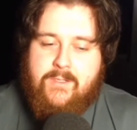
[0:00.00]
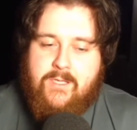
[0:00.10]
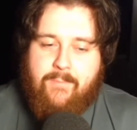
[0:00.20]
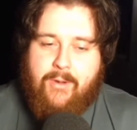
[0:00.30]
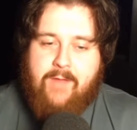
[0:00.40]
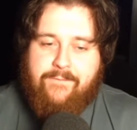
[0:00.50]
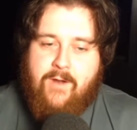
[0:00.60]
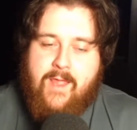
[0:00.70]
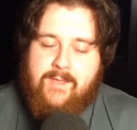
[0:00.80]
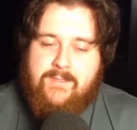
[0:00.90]
you brought
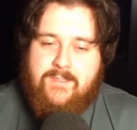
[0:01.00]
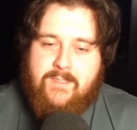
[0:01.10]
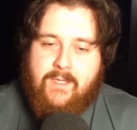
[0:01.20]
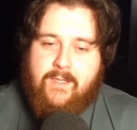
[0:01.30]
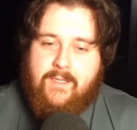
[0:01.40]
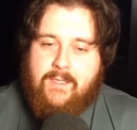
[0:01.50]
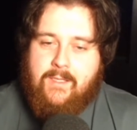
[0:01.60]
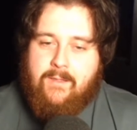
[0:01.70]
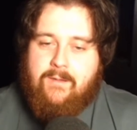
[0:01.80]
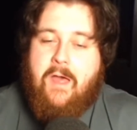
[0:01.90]
friends?
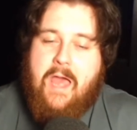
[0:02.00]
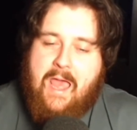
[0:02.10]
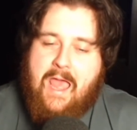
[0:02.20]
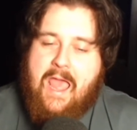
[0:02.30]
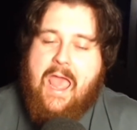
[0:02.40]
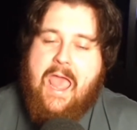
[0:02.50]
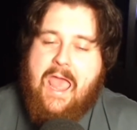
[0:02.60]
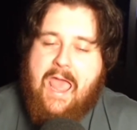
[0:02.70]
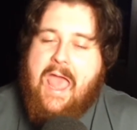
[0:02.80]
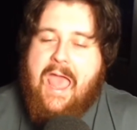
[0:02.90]

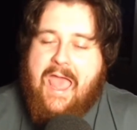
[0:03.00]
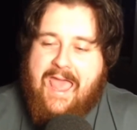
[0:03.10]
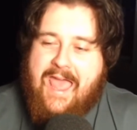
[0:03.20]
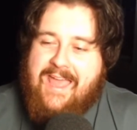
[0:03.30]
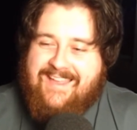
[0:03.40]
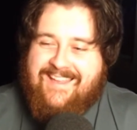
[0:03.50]
Ah!